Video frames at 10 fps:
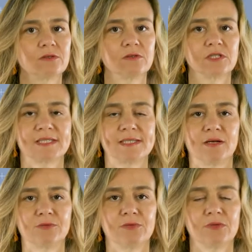
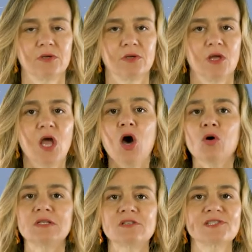ultrasound.
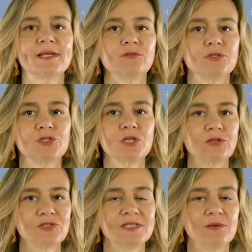Ultrasound is
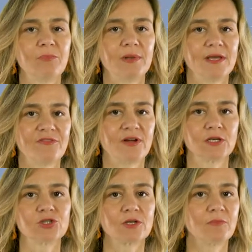not simply a
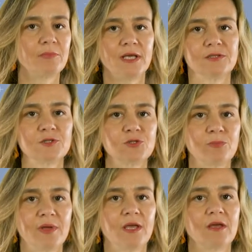functional means to
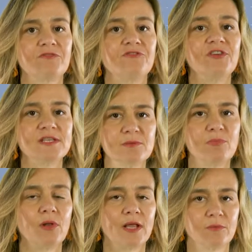make
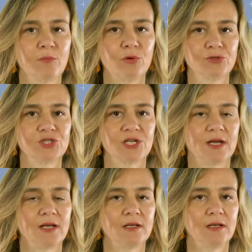visible an unborn
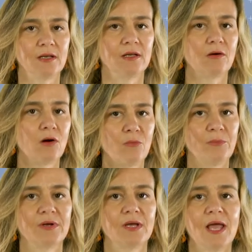child in the
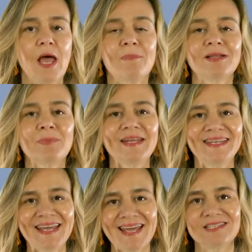home, but
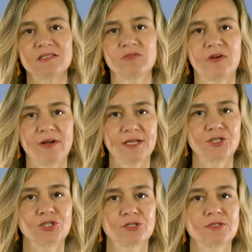mediates the
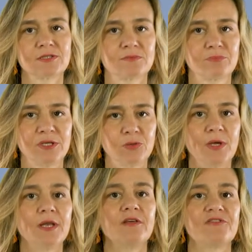relations
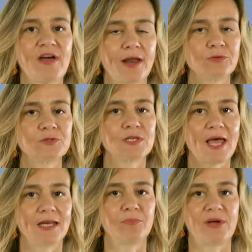between the fetus
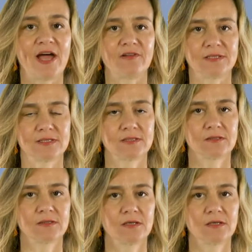and the parents.